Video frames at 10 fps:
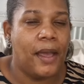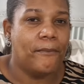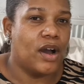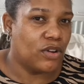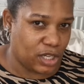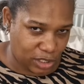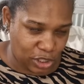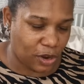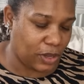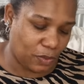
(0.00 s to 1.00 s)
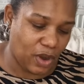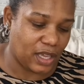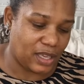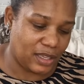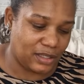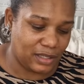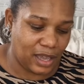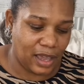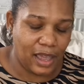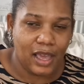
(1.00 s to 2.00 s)
But I'm going to show you what it is,
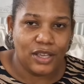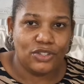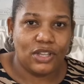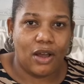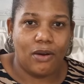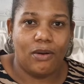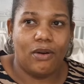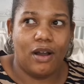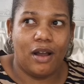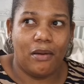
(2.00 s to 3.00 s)
yeah? So